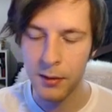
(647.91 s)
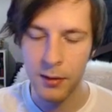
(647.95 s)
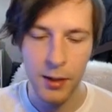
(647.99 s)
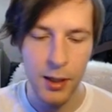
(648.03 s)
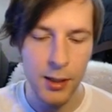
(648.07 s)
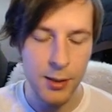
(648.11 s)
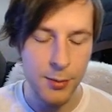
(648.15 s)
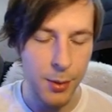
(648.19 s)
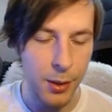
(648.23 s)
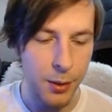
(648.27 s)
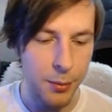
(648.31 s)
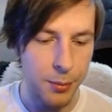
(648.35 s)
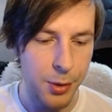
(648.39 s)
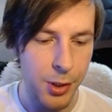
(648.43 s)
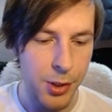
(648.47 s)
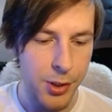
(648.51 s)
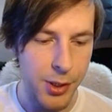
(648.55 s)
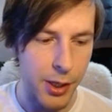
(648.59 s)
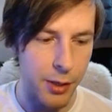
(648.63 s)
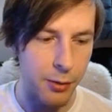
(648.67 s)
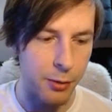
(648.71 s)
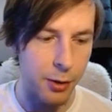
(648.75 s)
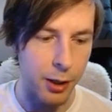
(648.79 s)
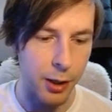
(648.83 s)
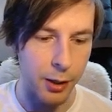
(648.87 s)
I spelled
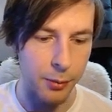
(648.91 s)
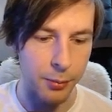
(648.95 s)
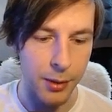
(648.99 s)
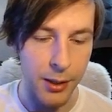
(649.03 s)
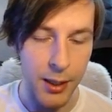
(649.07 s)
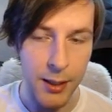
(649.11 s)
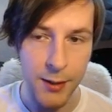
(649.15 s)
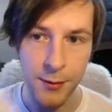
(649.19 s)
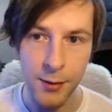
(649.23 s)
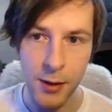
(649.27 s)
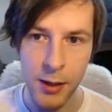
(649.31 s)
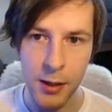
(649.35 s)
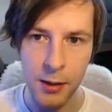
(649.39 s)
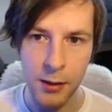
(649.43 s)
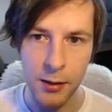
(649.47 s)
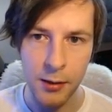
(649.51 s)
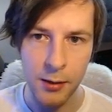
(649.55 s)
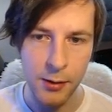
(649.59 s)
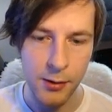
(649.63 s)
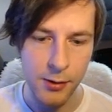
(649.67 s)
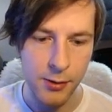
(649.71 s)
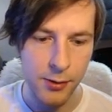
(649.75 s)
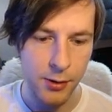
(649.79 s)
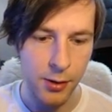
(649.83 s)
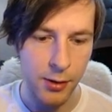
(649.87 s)
appreciate wrong, but that's fine.
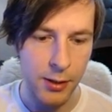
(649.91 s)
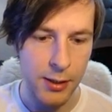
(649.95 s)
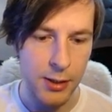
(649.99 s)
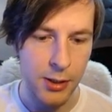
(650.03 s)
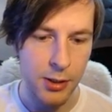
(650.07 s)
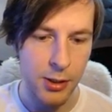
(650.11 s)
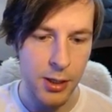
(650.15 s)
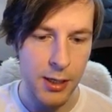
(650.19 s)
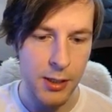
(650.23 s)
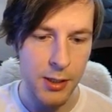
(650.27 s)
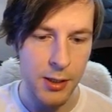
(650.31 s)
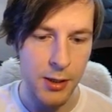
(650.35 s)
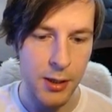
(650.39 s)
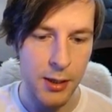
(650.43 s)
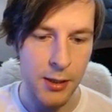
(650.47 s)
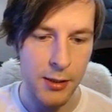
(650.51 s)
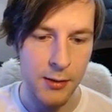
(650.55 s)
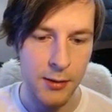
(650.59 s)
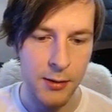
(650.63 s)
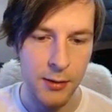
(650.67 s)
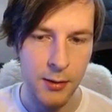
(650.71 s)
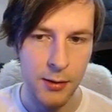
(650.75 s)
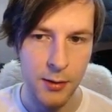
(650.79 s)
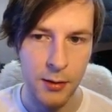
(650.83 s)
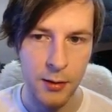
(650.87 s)
So let's trash
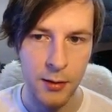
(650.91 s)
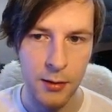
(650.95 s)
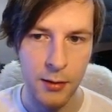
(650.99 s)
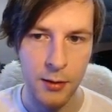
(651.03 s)
this.